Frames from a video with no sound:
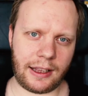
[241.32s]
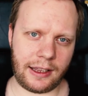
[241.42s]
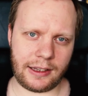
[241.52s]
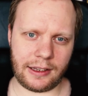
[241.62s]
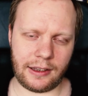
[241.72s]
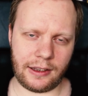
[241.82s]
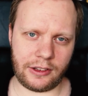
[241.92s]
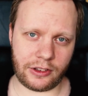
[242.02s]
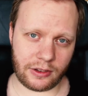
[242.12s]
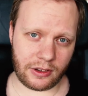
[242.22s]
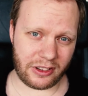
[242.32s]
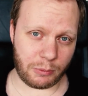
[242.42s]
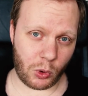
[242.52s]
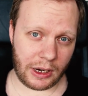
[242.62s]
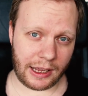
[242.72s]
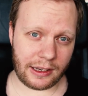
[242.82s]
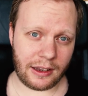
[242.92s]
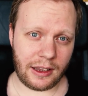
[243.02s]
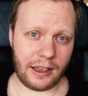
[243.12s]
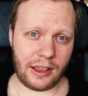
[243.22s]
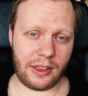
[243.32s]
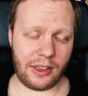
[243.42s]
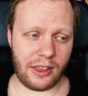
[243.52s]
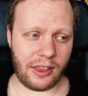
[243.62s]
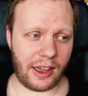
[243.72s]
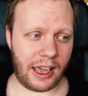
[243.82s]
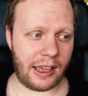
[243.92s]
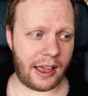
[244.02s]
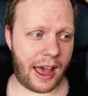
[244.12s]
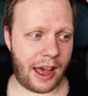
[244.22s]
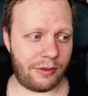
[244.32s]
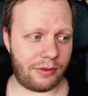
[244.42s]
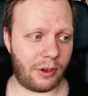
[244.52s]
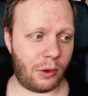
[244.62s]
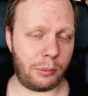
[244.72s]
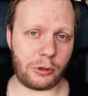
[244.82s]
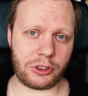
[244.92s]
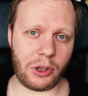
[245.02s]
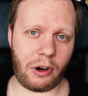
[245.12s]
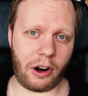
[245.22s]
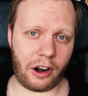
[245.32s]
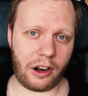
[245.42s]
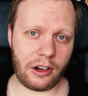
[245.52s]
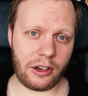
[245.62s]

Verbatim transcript: like uh, in Småland, they have almost no R.